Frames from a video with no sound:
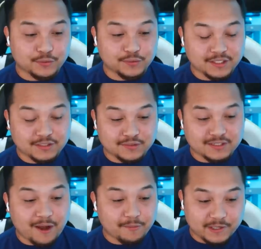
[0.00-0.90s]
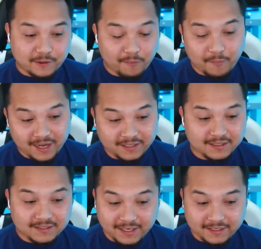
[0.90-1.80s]
need to stop being
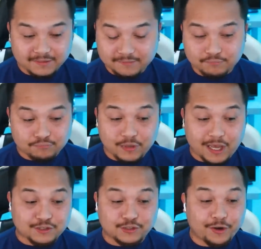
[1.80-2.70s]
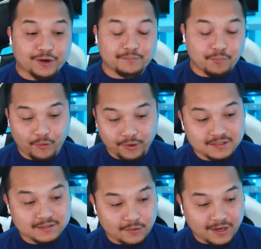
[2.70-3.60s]
reminded like at certain
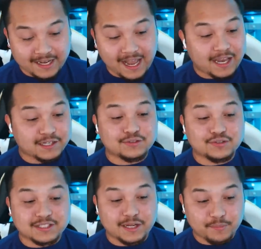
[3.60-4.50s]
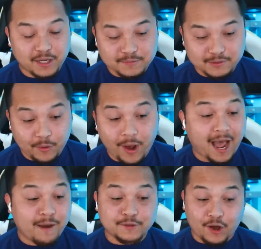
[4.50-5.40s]
points. So like I need to step up. So
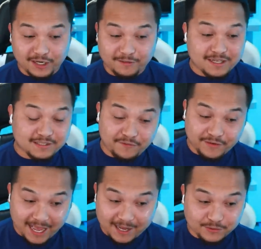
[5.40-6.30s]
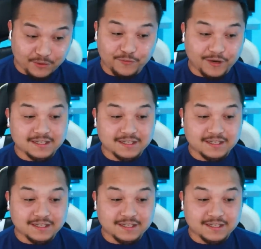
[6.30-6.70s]
I'm calling myself an asshole for that